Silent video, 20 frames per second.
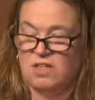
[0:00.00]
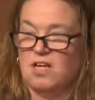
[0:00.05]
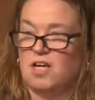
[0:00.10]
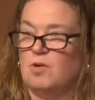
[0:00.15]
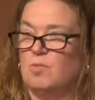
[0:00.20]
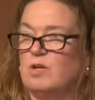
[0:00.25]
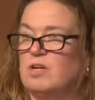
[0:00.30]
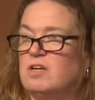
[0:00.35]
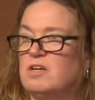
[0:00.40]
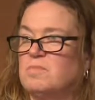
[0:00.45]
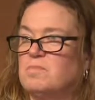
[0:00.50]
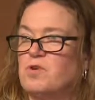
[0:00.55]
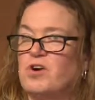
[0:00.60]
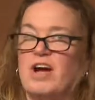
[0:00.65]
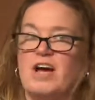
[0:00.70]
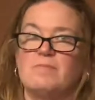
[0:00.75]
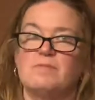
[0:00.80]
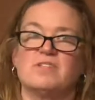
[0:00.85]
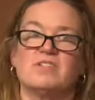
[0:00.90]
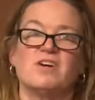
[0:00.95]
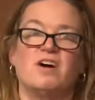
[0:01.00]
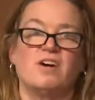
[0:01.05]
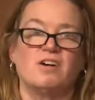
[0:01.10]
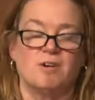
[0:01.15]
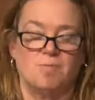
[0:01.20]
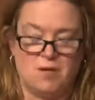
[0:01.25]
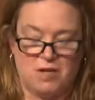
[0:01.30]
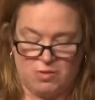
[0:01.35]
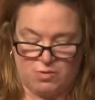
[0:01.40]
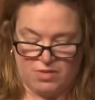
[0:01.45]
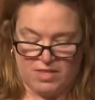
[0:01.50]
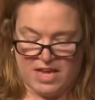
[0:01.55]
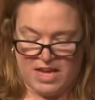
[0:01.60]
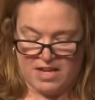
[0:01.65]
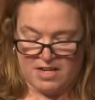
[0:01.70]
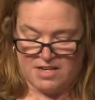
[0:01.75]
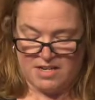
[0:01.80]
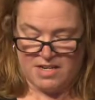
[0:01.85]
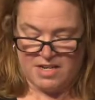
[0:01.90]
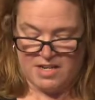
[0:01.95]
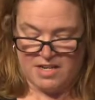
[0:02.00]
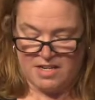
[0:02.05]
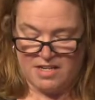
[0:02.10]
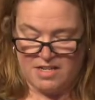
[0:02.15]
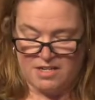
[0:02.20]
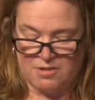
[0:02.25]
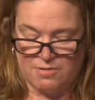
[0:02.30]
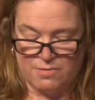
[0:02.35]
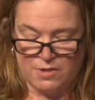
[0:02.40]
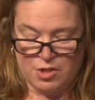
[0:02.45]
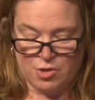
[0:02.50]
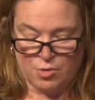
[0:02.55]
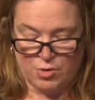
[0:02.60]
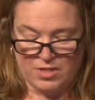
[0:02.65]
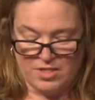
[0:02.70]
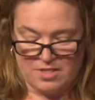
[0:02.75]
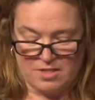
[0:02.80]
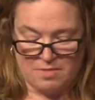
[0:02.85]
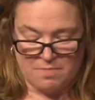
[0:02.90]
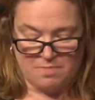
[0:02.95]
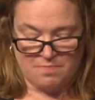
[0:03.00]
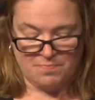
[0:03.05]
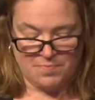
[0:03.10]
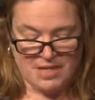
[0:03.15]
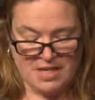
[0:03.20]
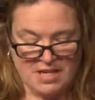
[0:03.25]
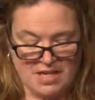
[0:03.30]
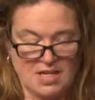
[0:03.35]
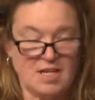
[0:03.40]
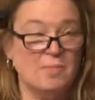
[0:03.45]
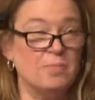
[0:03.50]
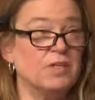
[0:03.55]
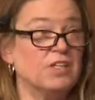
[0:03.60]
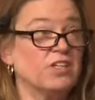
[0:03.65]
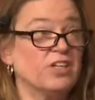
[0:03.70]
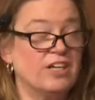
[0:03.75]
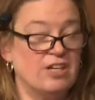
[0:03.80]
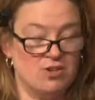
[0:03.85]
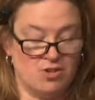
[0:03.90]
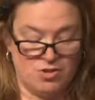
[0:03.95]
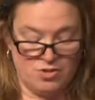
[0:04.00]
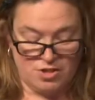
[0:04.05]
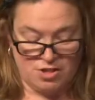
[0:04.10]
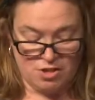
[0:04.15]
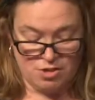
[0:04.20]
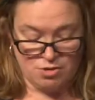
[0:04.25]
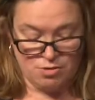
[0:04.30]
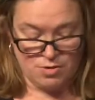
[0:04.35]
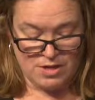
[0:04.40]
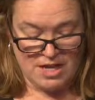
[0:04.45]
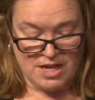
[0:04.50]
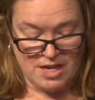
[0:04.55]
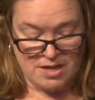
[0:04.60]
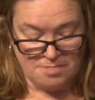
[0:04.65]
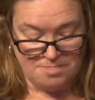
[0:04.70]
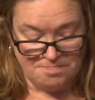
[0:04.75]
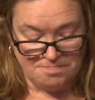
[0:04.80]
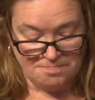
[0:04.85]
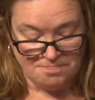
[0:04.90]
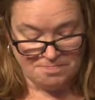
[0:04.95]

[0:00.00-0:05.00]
And we can perhaps talk about that uh, individualism uh, a bit later in the Q&A.